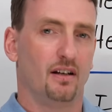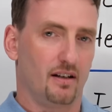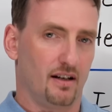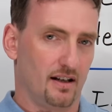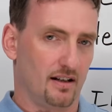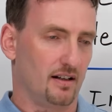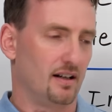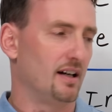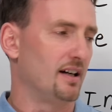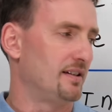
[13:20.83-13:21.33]

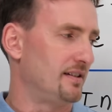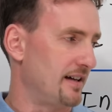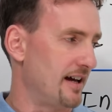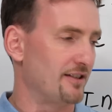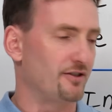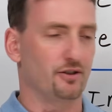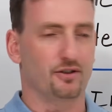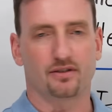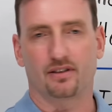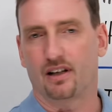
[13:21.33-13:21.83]
and
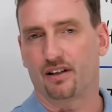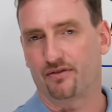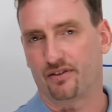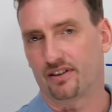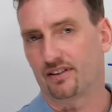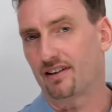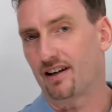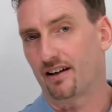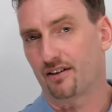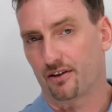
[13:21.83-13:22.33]
test yourself
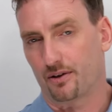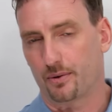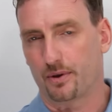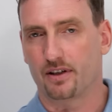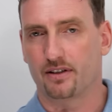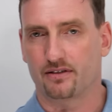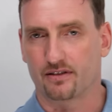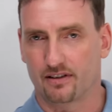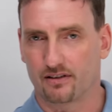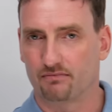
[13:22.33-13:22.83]
and take the
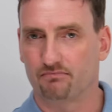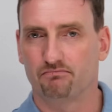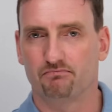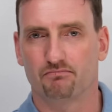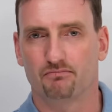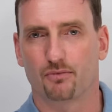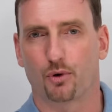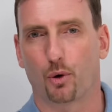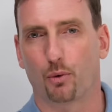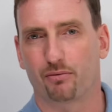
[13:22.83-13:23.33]
quiz and
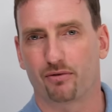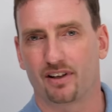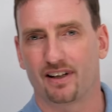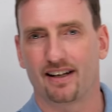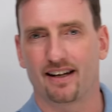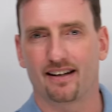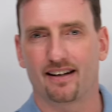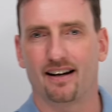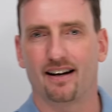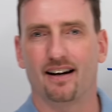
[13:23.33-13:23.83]
hopefully
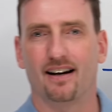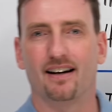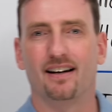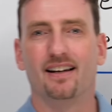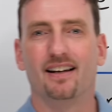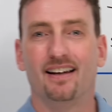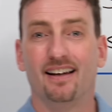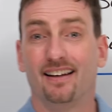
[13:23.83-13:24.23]
get a